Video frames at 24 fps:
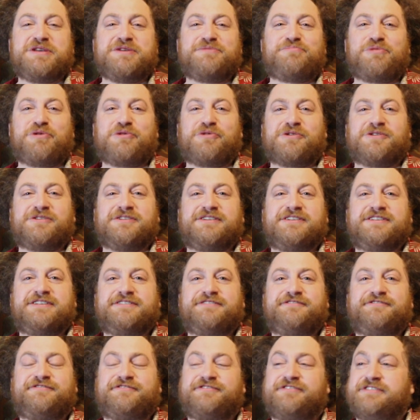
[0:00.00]
be a part
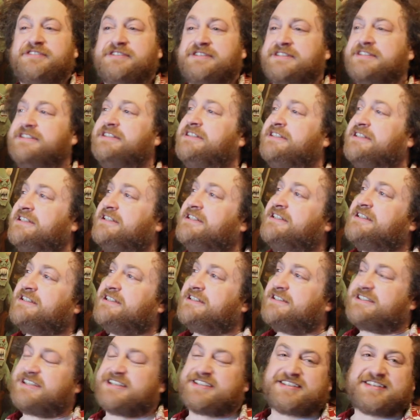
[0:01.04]
of
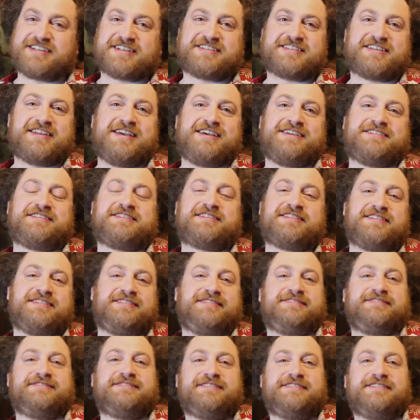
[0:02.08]
the
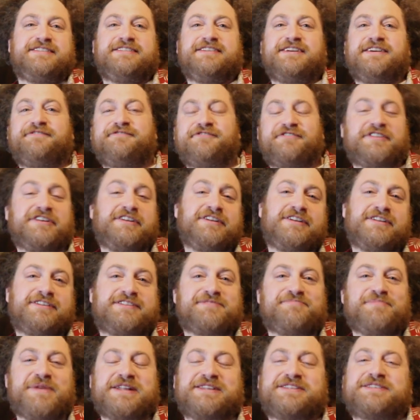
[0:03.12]
success of the
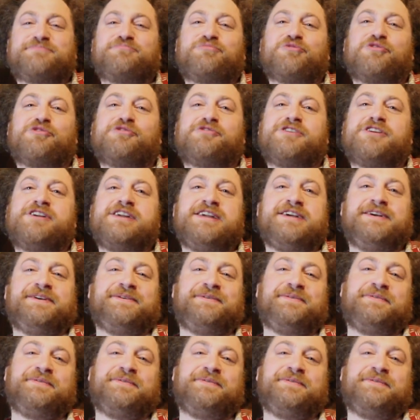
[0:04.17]
Demented Brewery.